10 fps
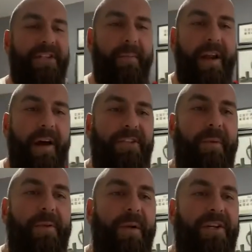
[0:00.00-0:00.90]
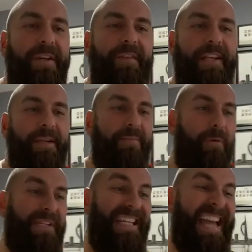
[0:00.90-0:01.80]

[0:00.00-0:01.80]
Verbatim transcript: Someone asked whether we should invest in property